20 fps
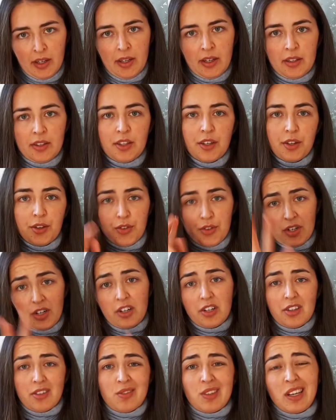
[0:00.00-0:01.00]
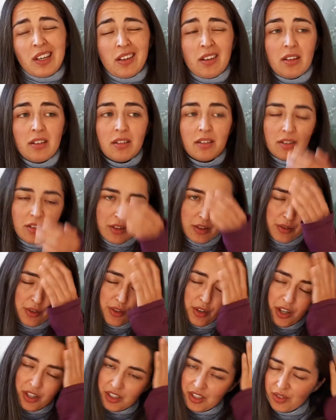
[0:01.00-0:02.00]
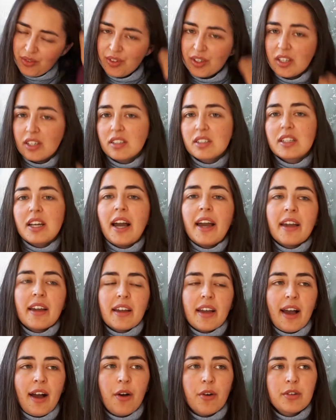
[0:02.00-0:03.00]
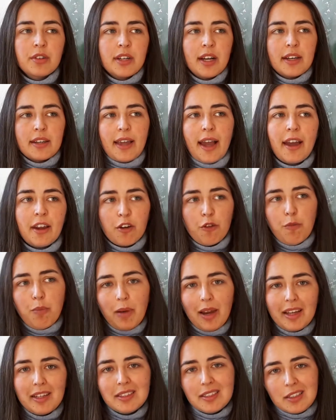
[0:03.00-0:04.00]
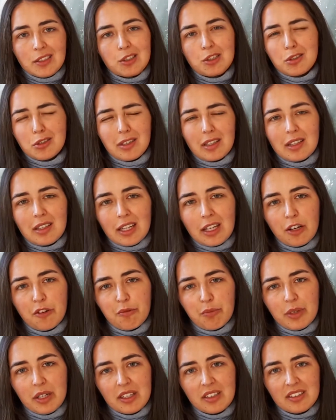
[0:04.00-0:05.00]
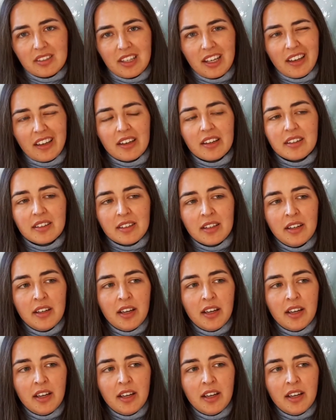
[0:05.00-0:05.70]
The third thing, or the third difficulty I encountered kind of plays into the thing of being sick, is